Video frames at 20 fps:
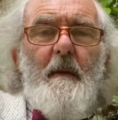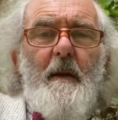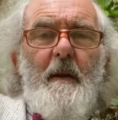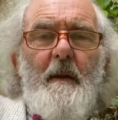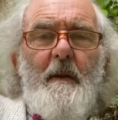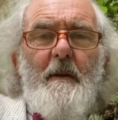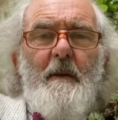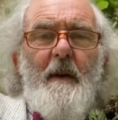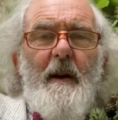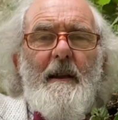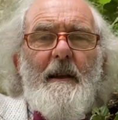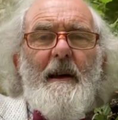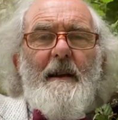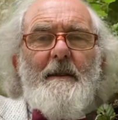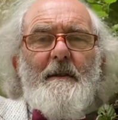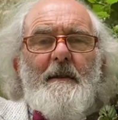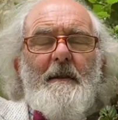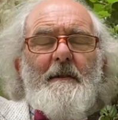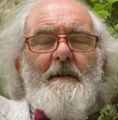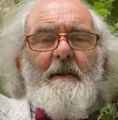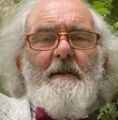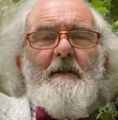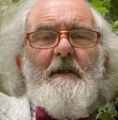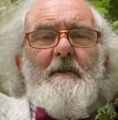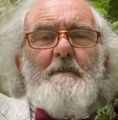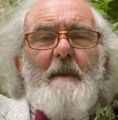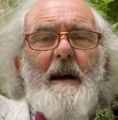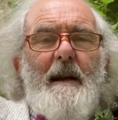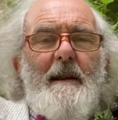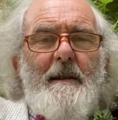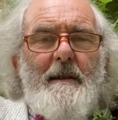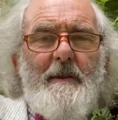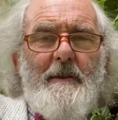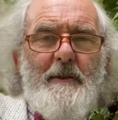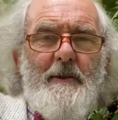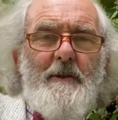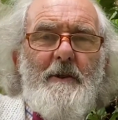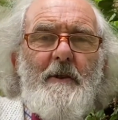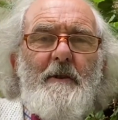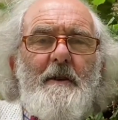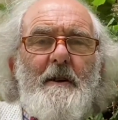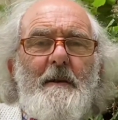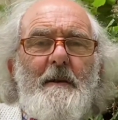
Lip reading: this is just my little story,